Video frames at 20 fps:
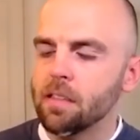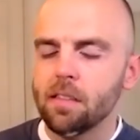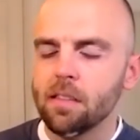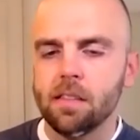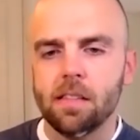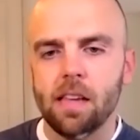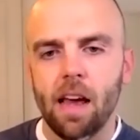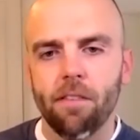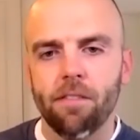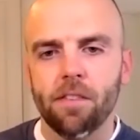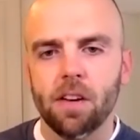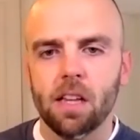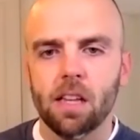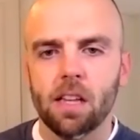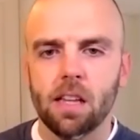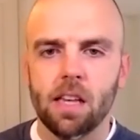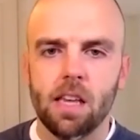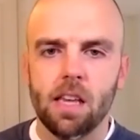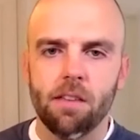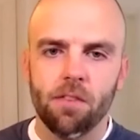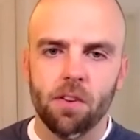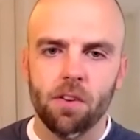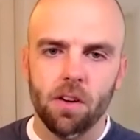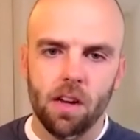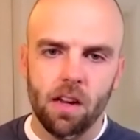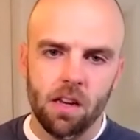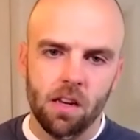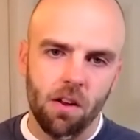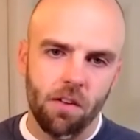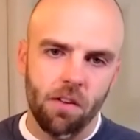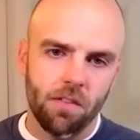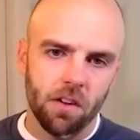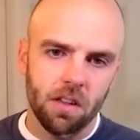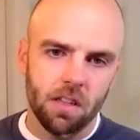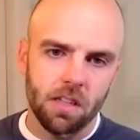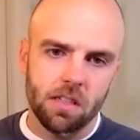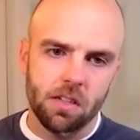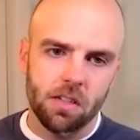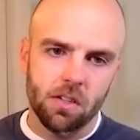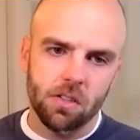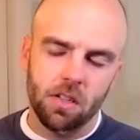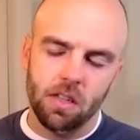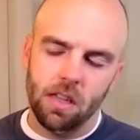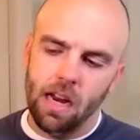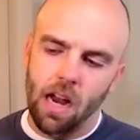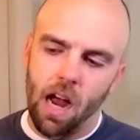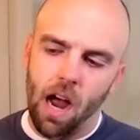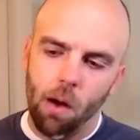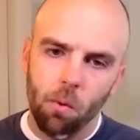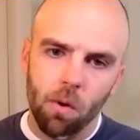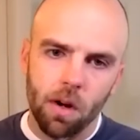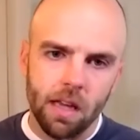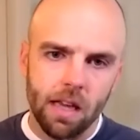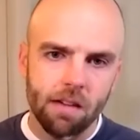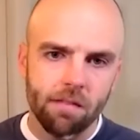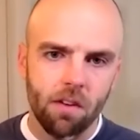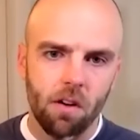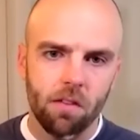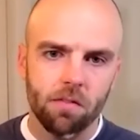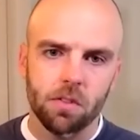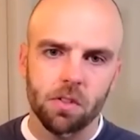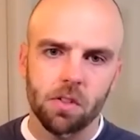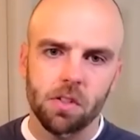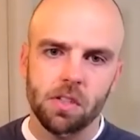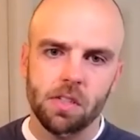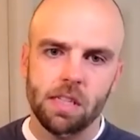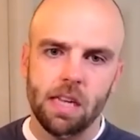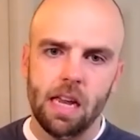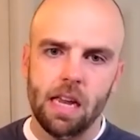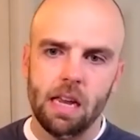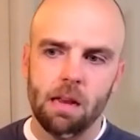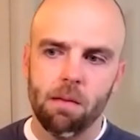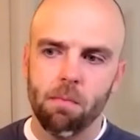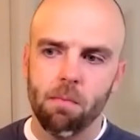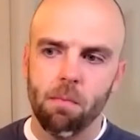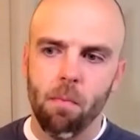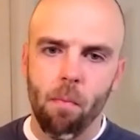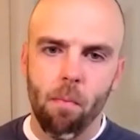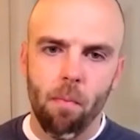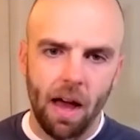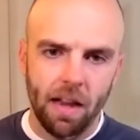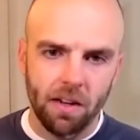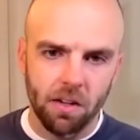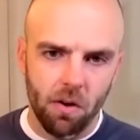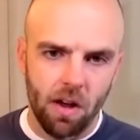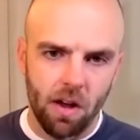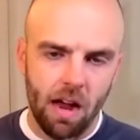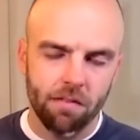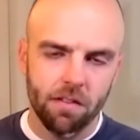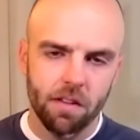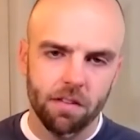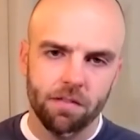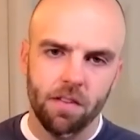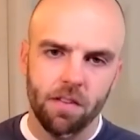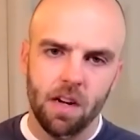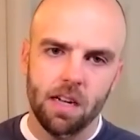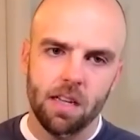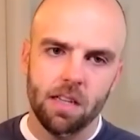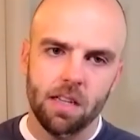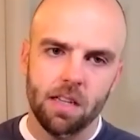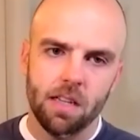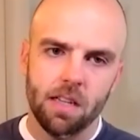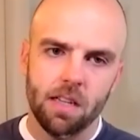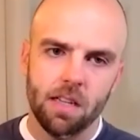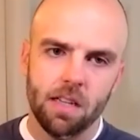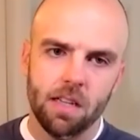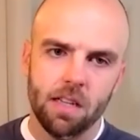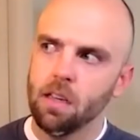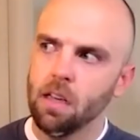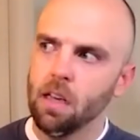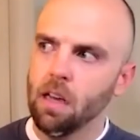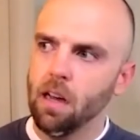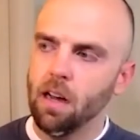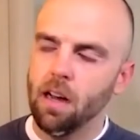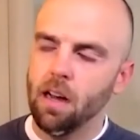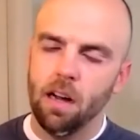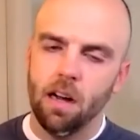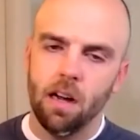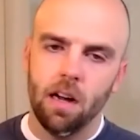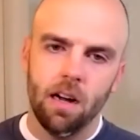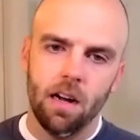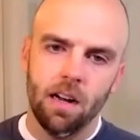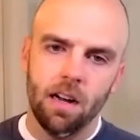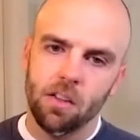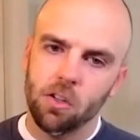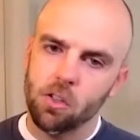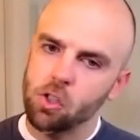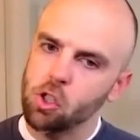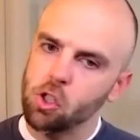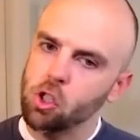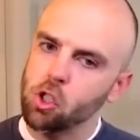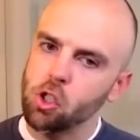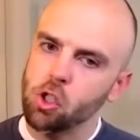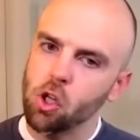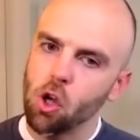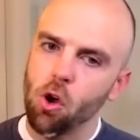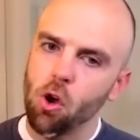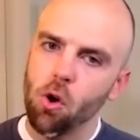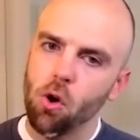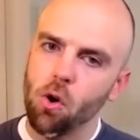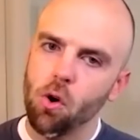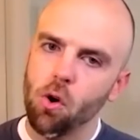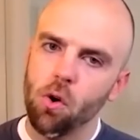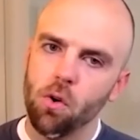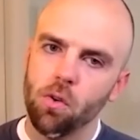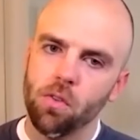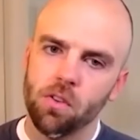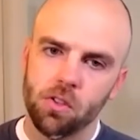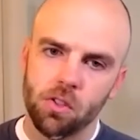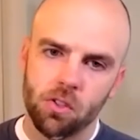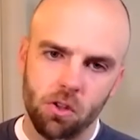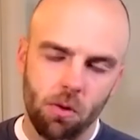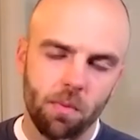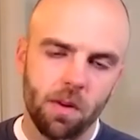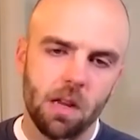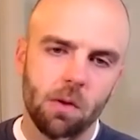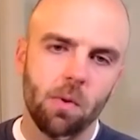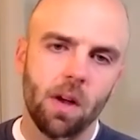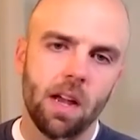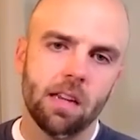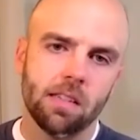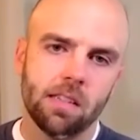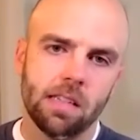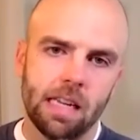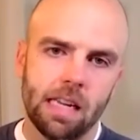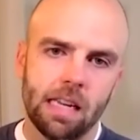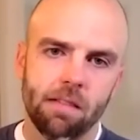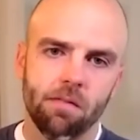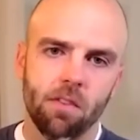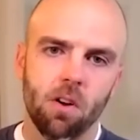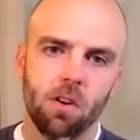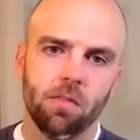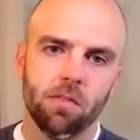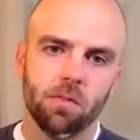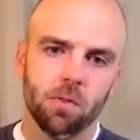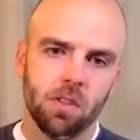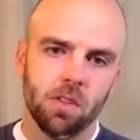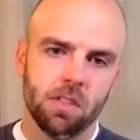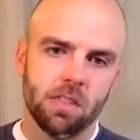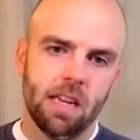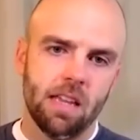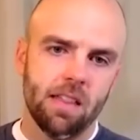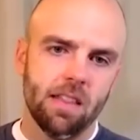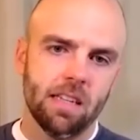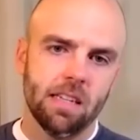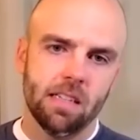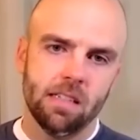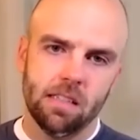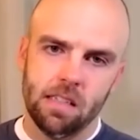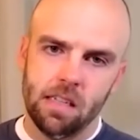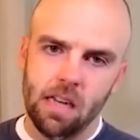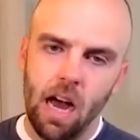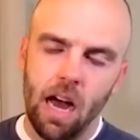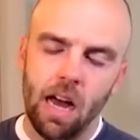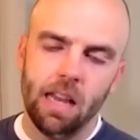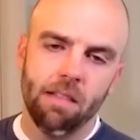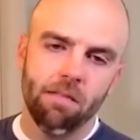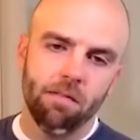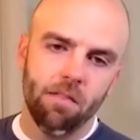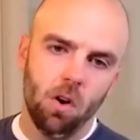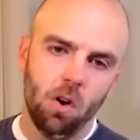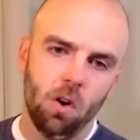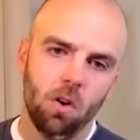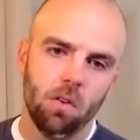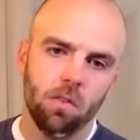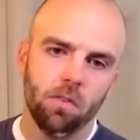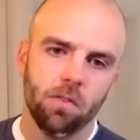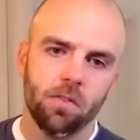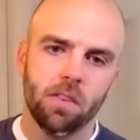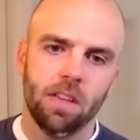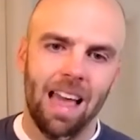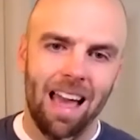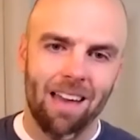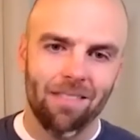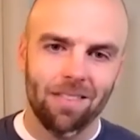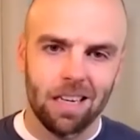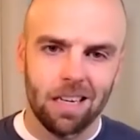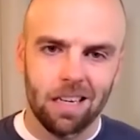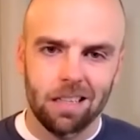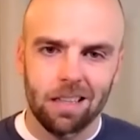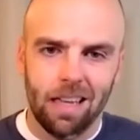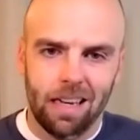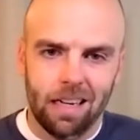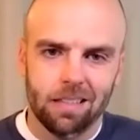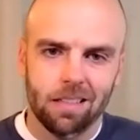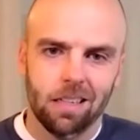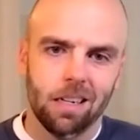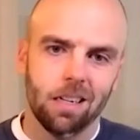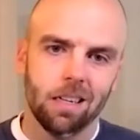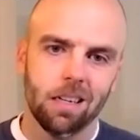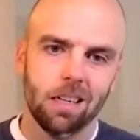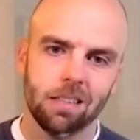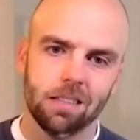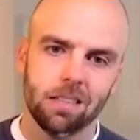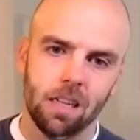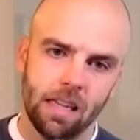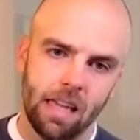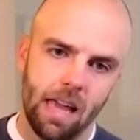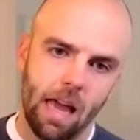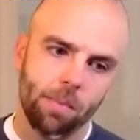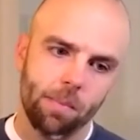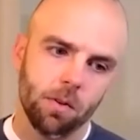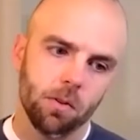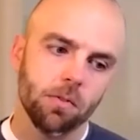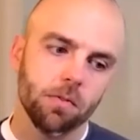definitely, if you're you know if your listeners are like, I want to get involved in real estate, but I don't have the funds, uh, there's so there's so many ways to get involved in real estate that does not involve having like a ton of a ton of capital.